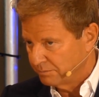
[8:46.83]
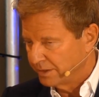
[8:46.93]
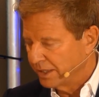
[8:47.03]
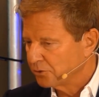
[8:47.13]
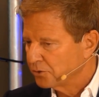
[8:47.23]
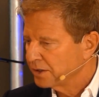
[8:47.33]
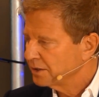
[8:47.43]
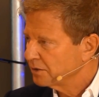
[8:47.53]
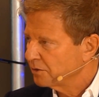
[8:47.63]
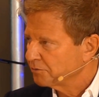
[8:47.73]

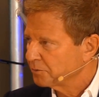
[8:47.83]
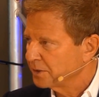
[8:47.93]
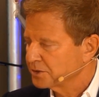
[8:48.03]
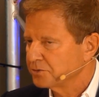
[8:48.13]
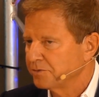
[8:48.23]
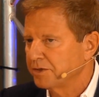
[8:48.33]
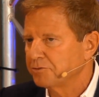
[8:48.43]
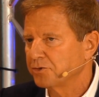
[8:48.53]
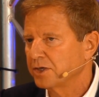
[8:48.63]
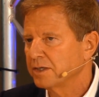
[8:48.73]
narrowing of the mitral
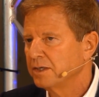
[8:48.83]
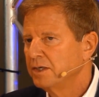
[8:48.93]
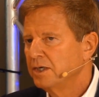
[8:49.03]
valve ring.